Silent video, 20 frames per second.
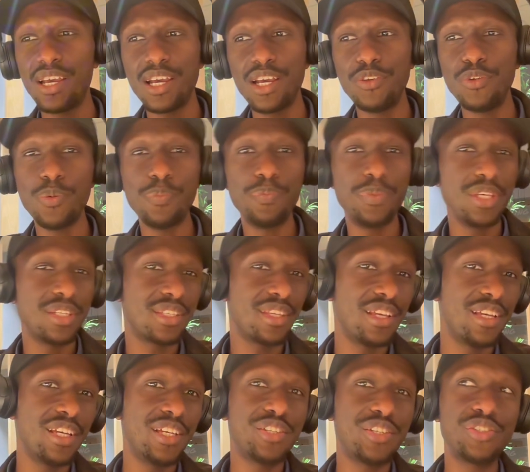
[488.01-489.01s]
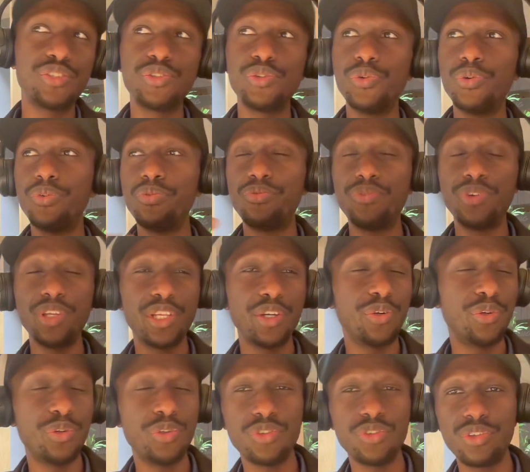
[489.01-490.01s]
your business, your
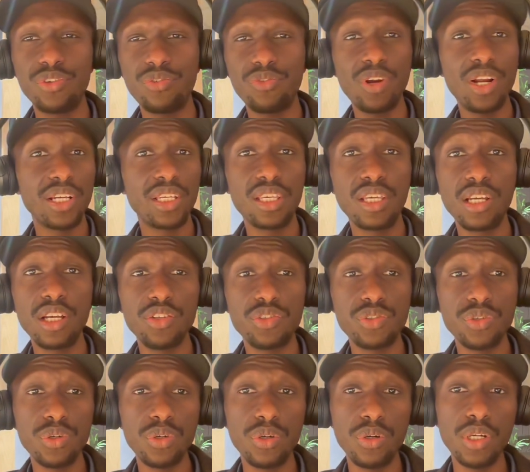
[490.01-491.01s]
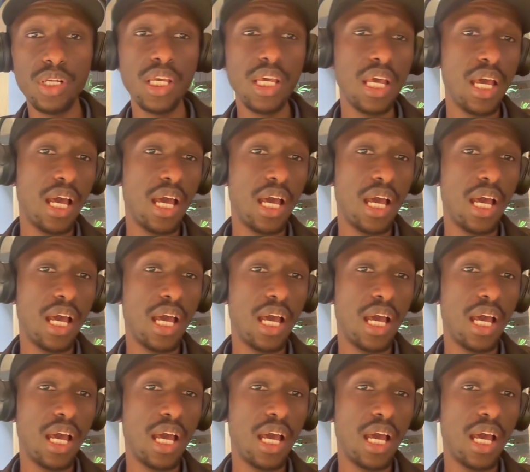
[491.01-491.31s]
videos, ranking, and so on.